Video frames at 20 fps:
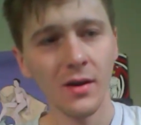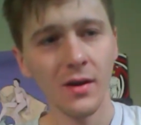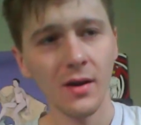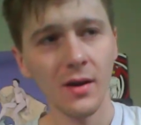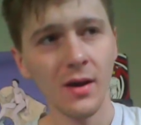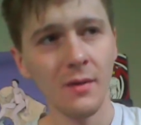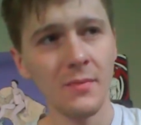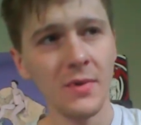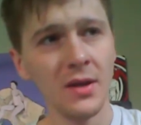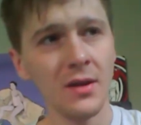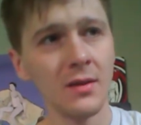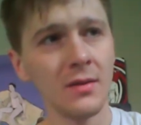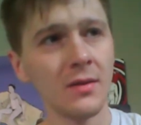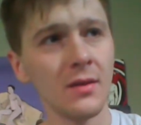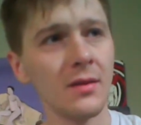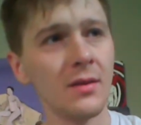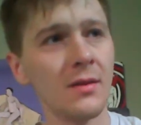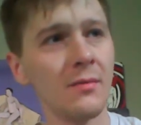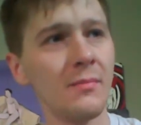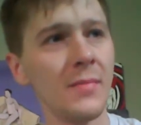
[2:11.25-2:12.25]
I
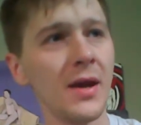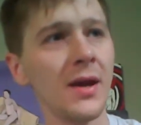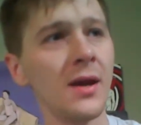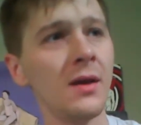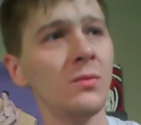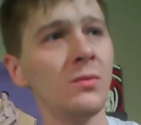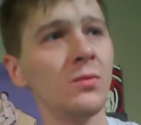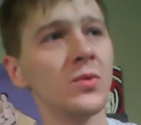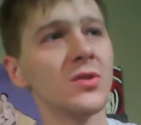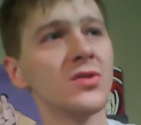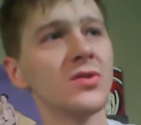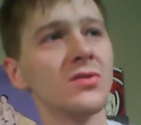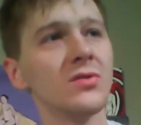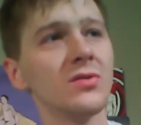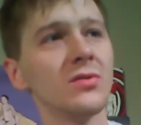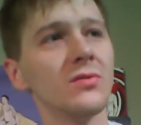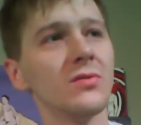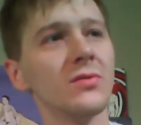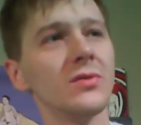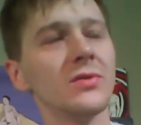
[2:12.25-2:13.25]
mean, the man was
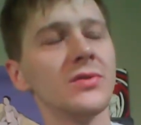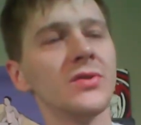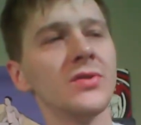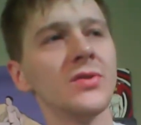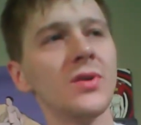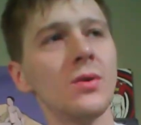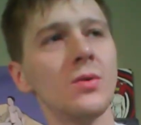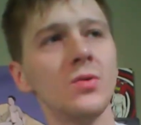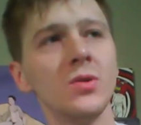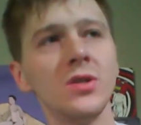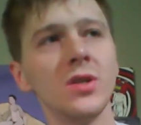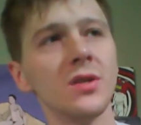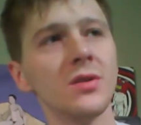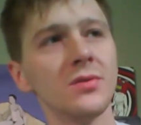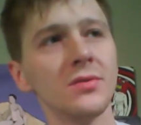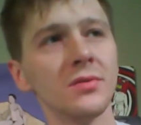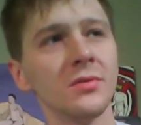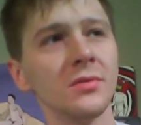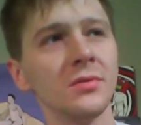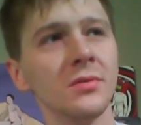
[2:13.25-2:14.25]
so
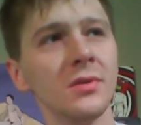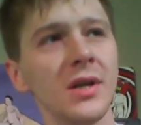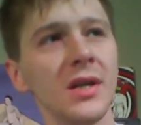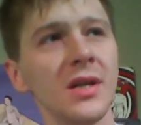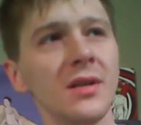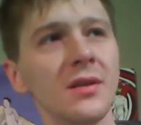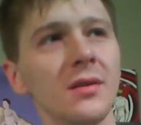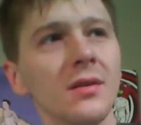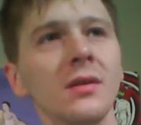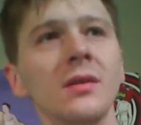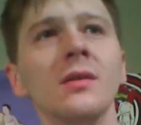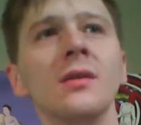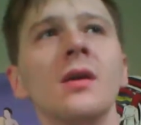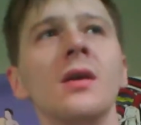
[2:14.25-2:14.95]
gentle, and